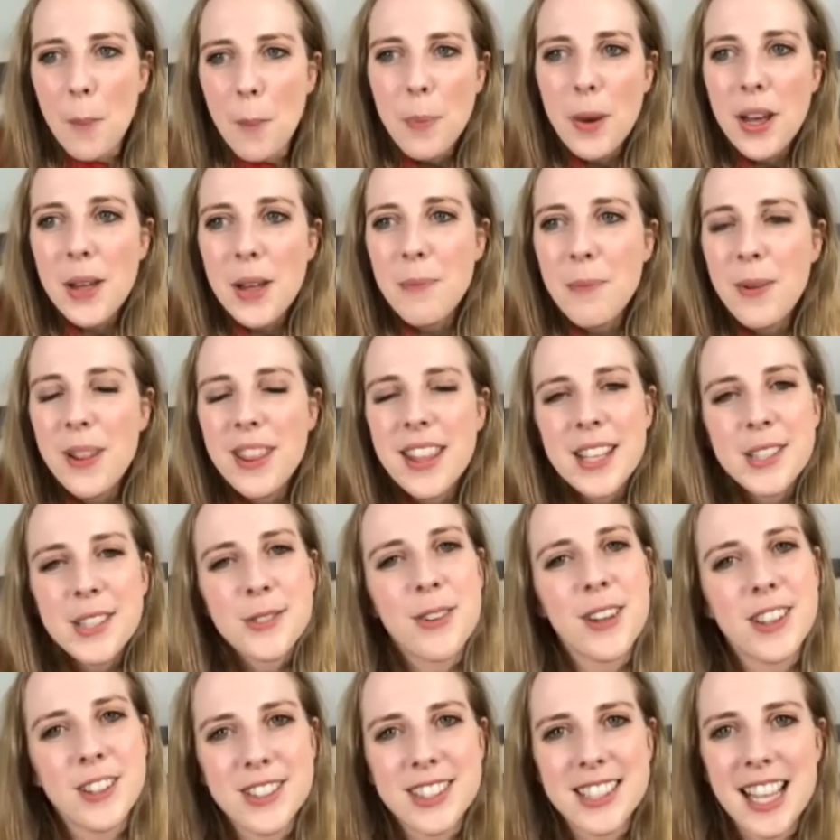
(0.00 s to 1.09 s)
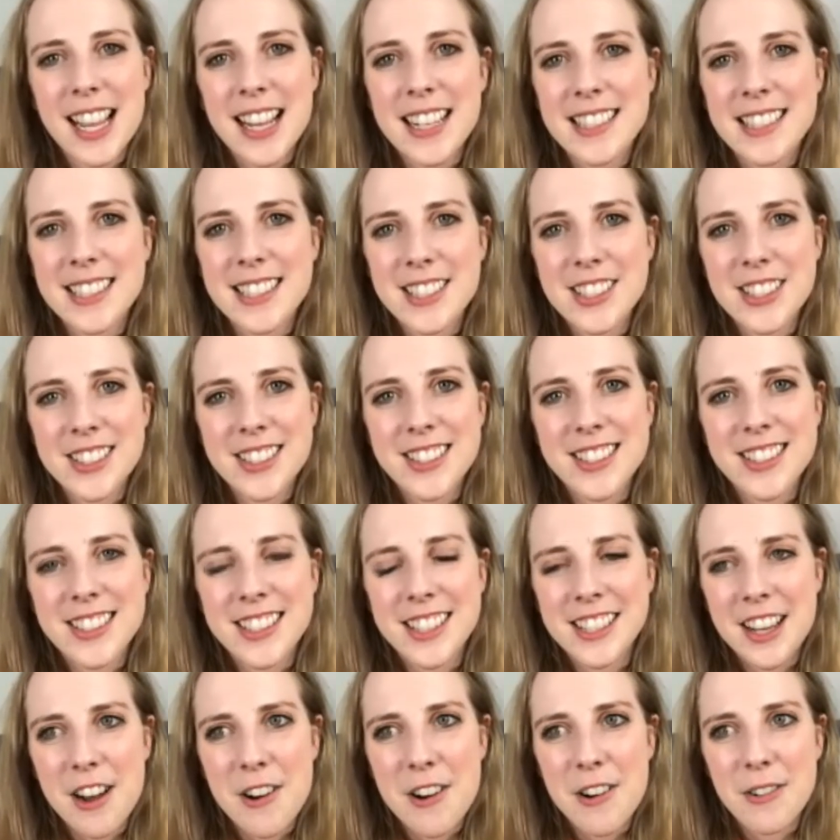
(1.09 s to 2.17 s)
but that's one of those things, just, you
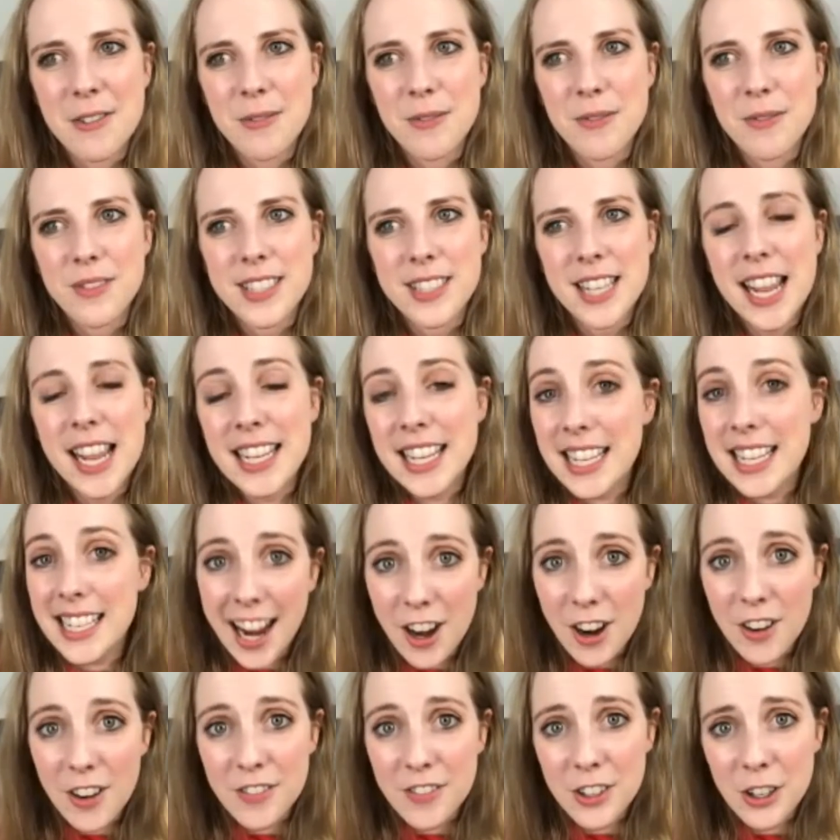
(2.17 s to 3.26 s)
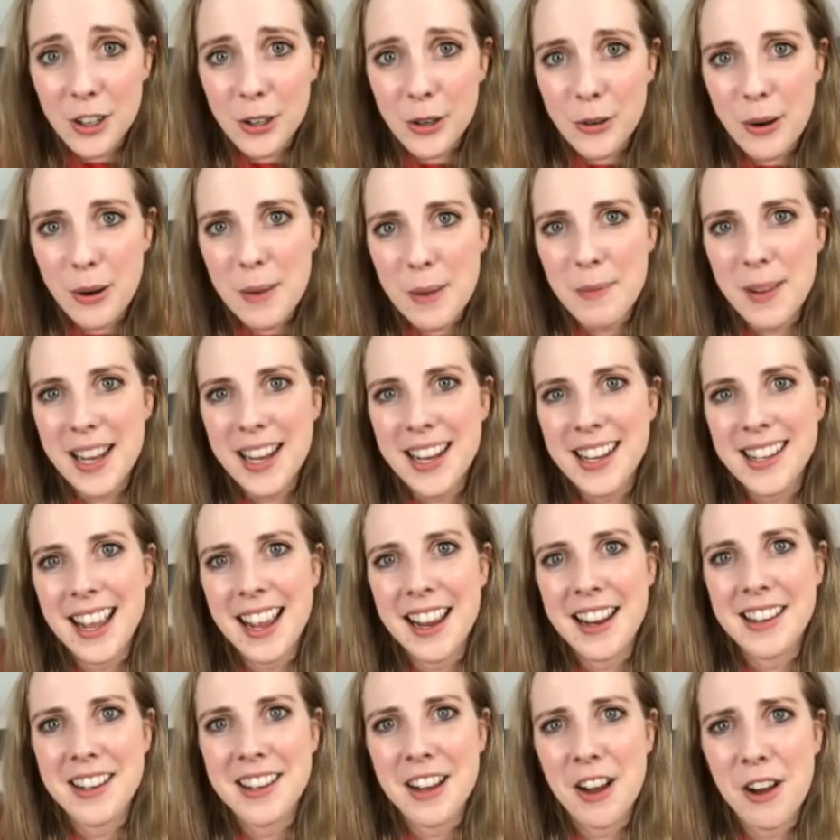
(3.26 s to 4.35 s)
know, taking care of your equipment,
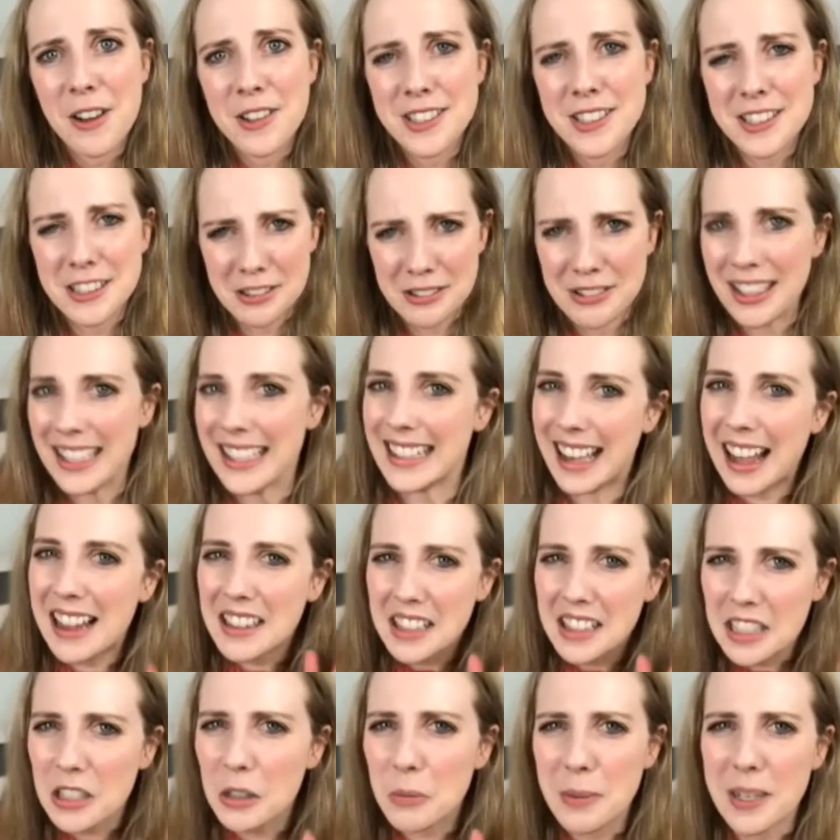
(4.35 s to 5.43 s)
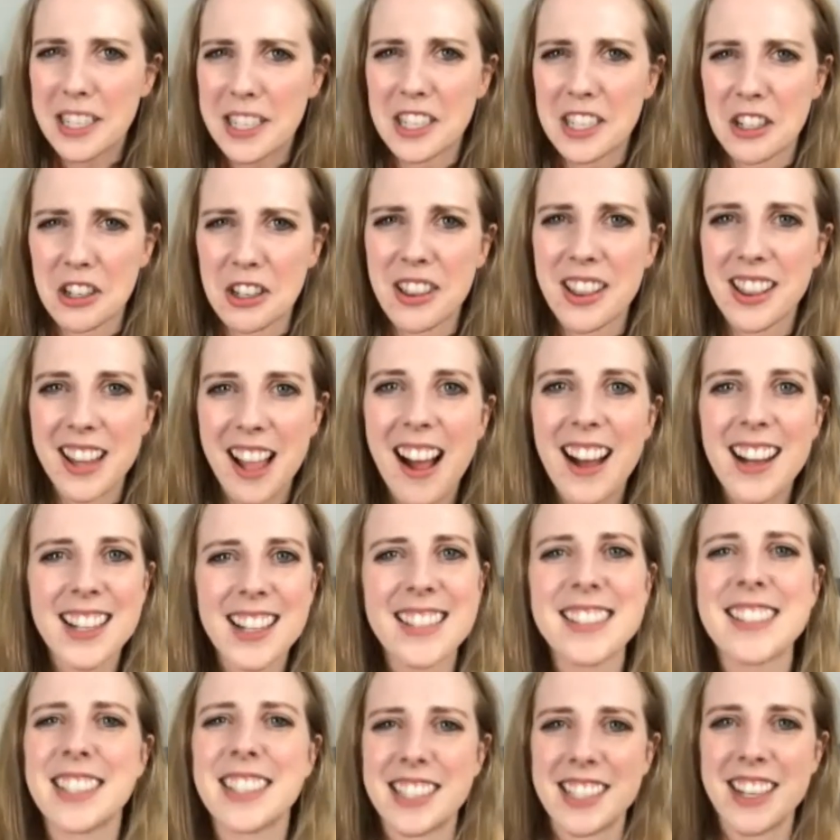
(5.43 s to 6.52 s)
and also like a little bit of good luck
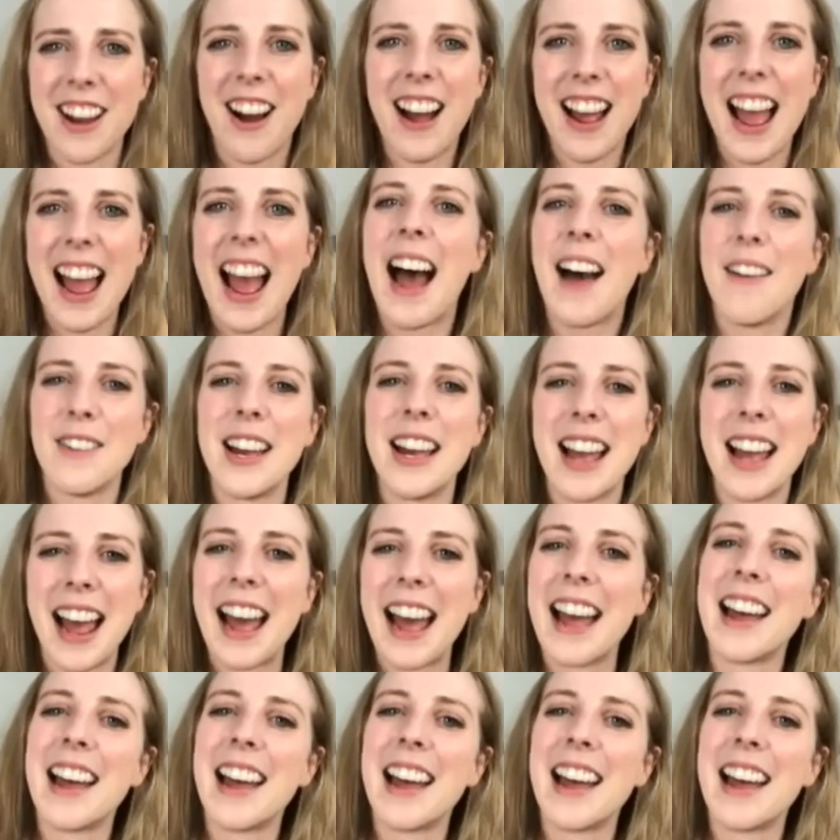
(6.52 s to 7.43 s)
to not have it